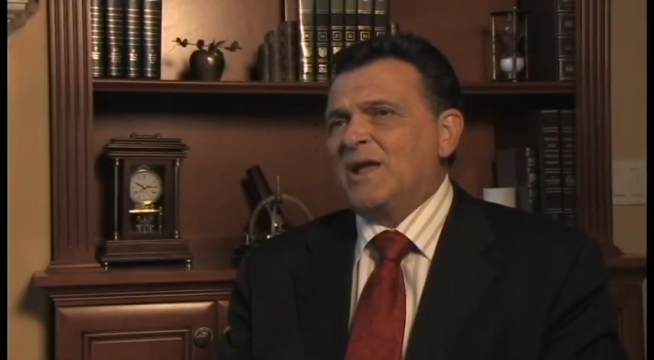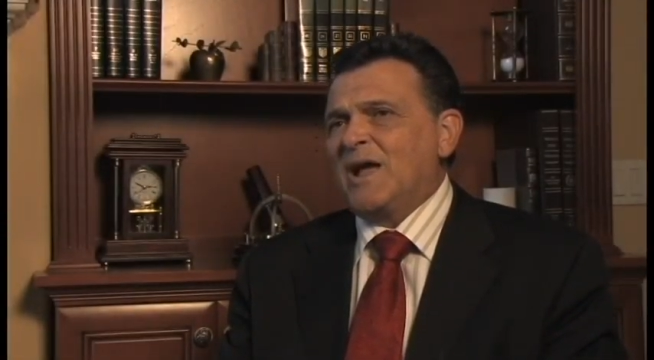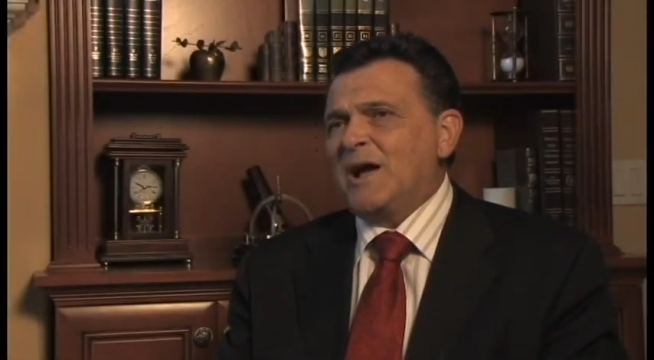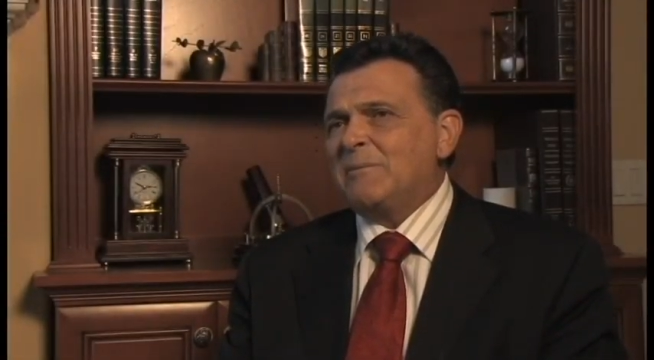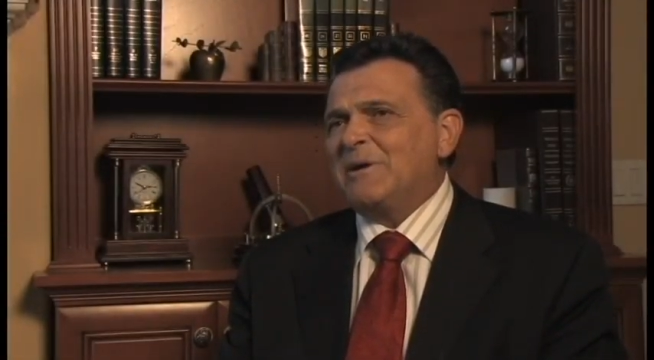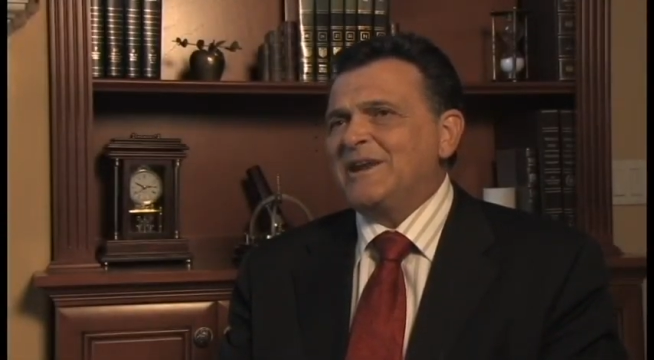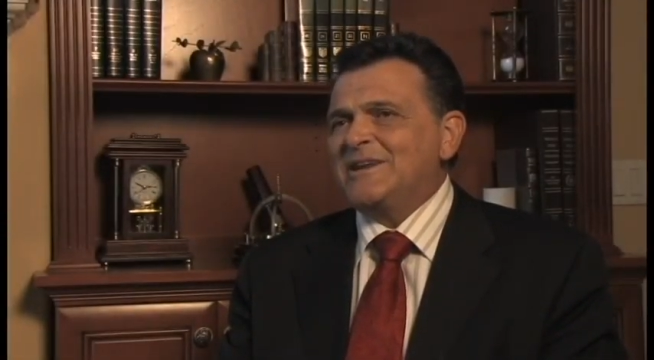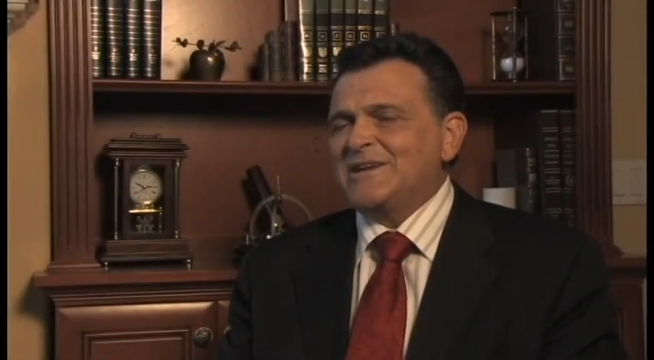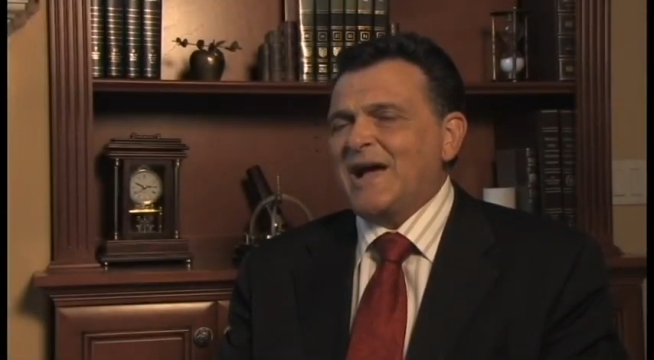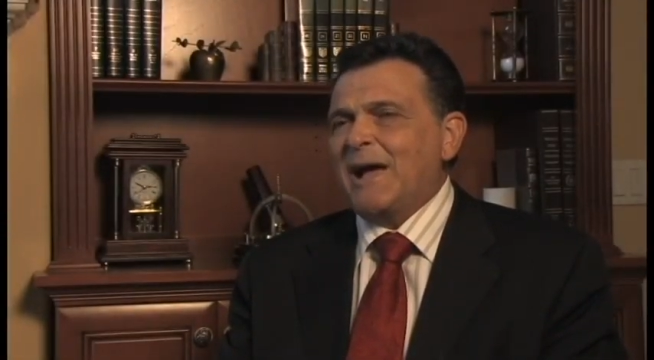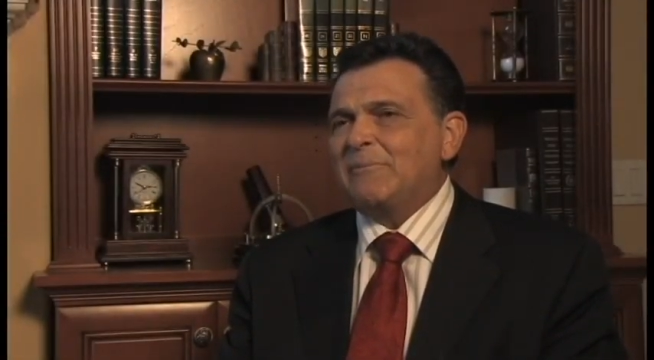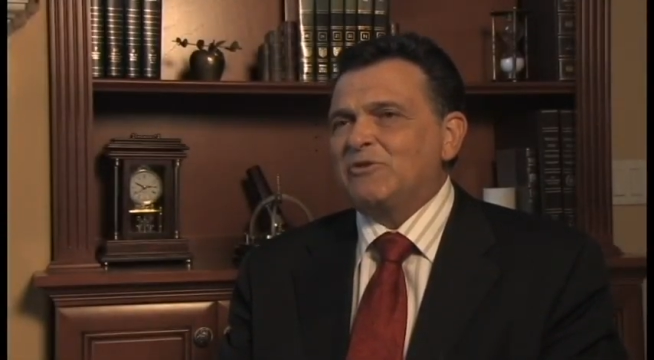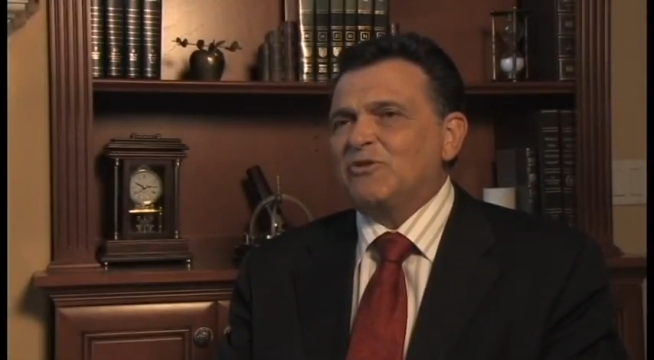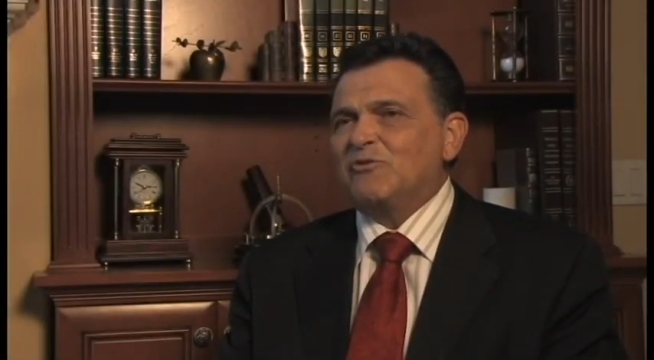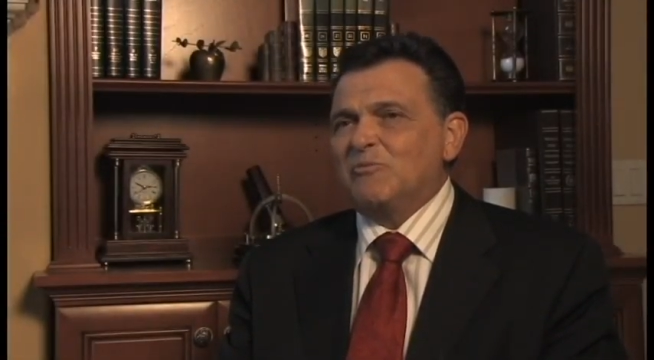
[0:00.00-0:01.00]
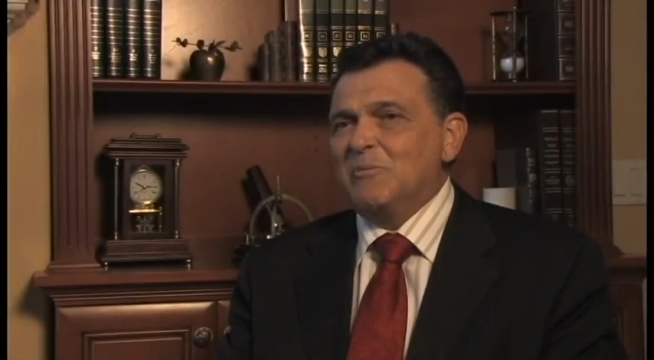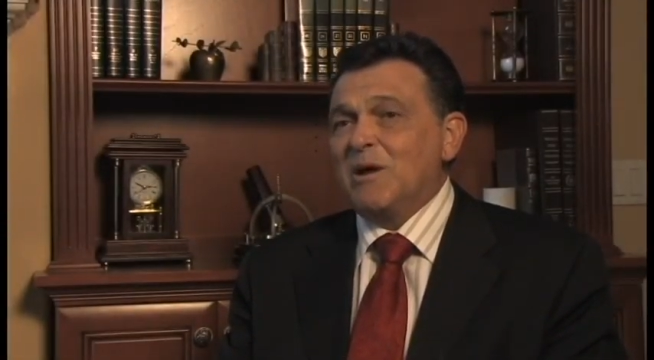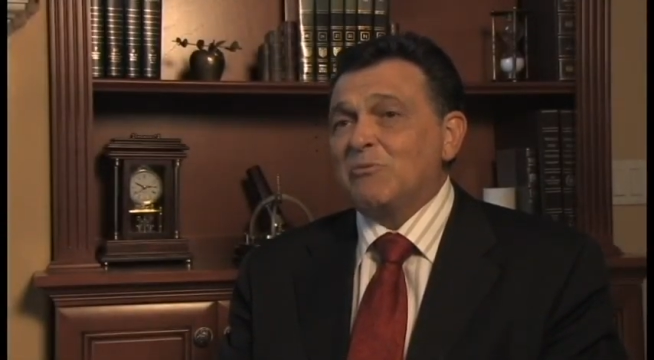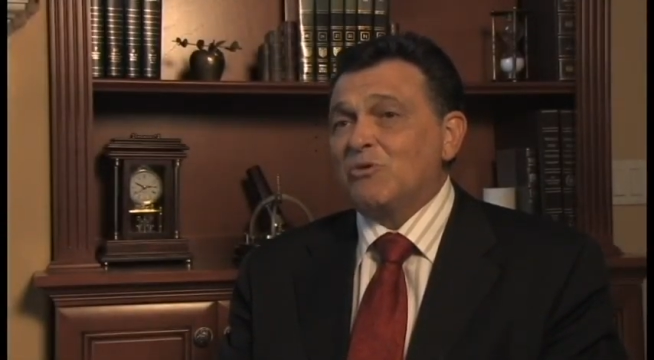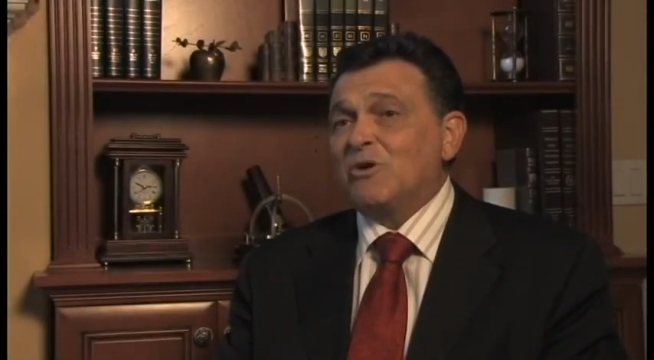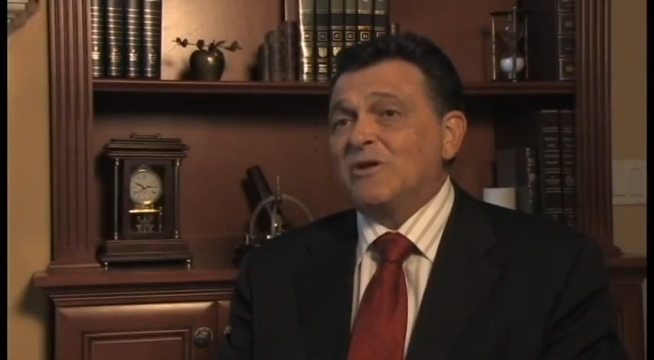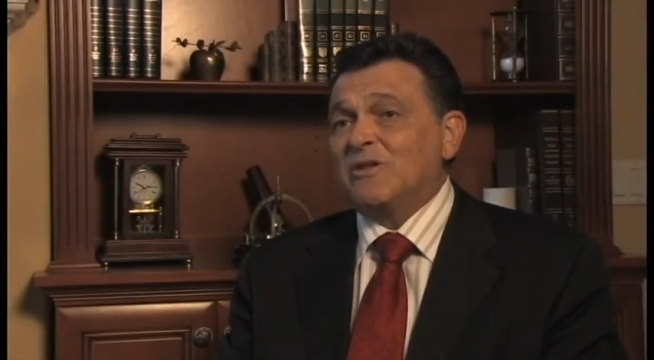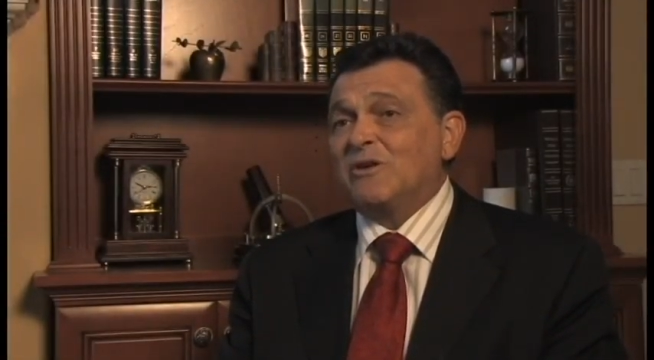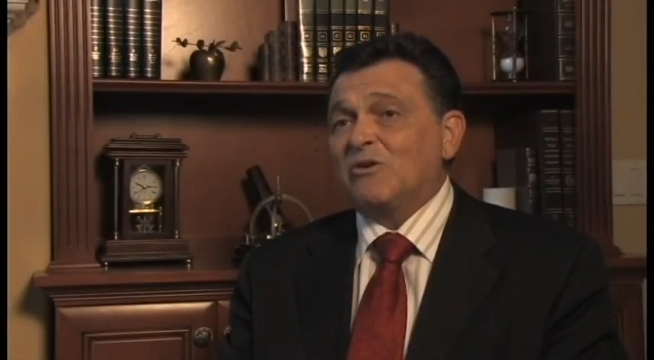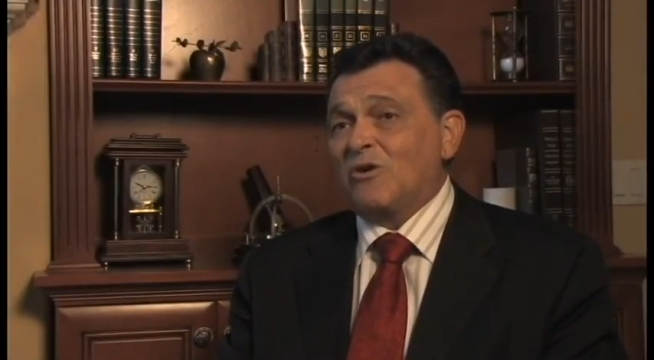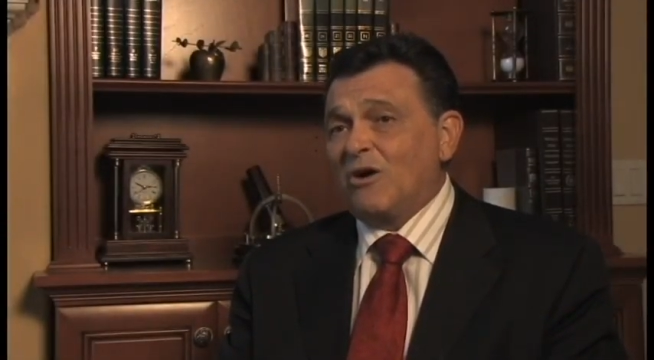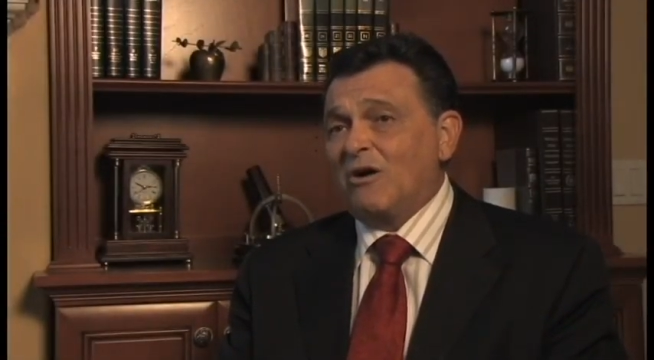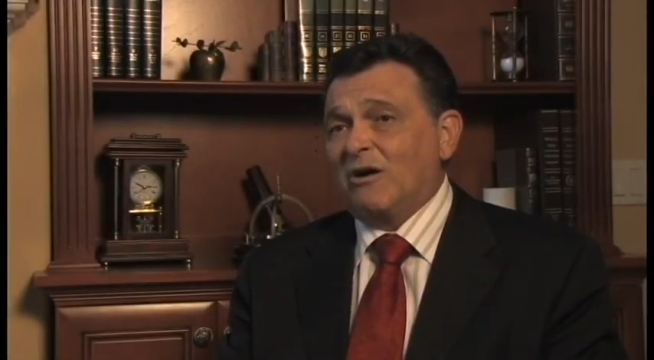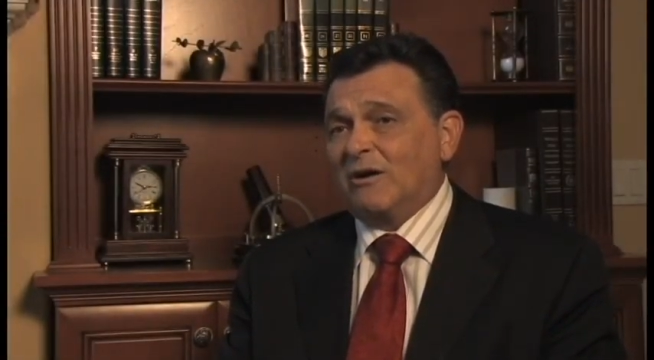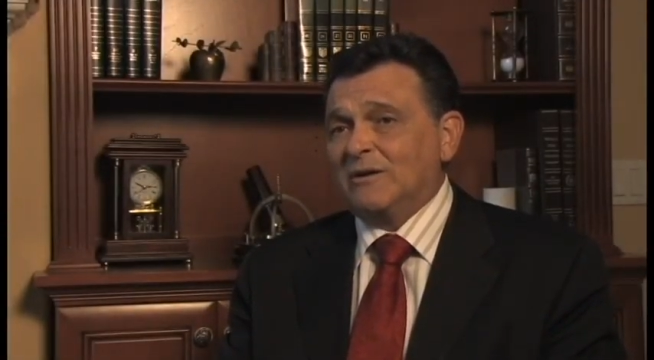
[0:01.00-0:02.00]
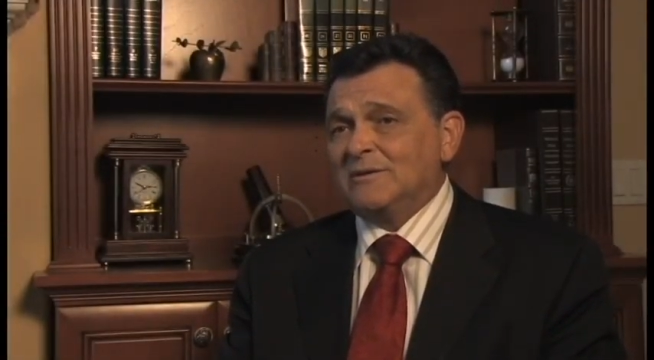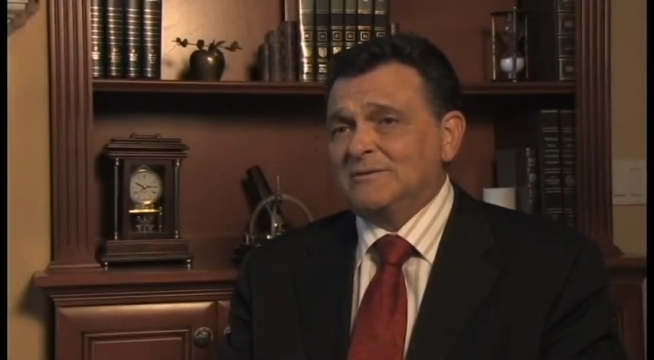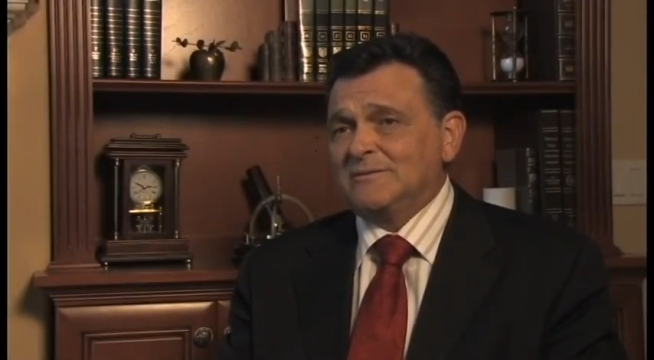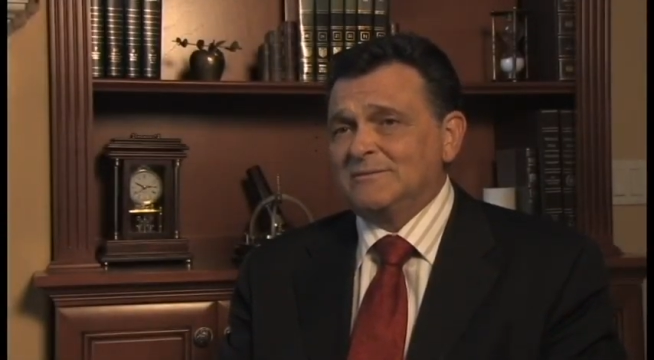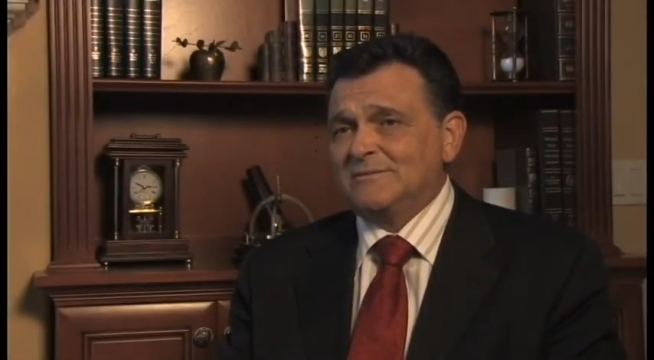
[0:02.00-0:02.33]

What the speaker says: how many types of memory there are.